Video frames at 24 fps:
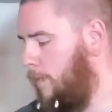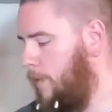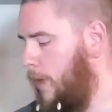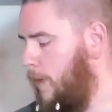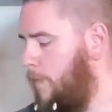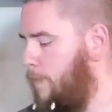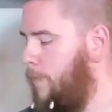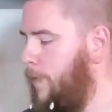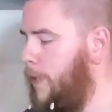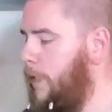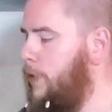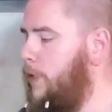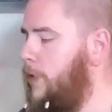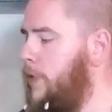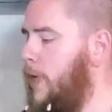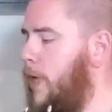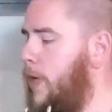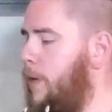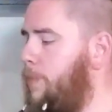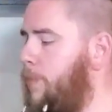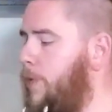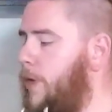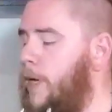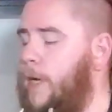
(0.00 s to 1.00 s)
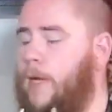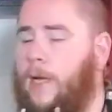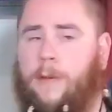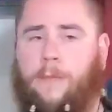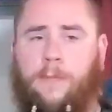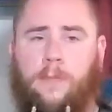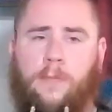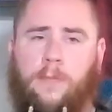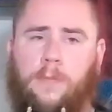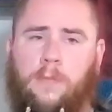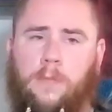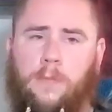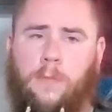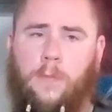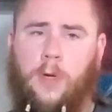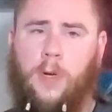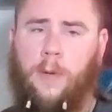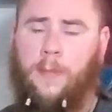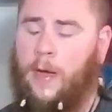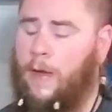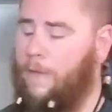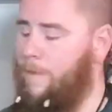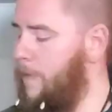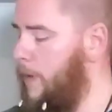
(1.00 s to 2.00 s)
we have wheat snack bread, one of
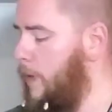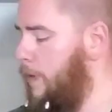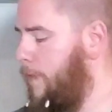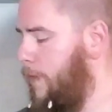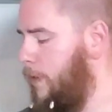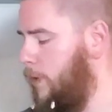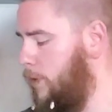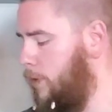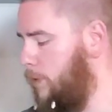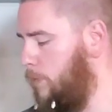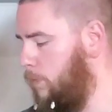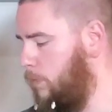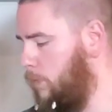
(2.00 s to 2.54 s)
my favorites.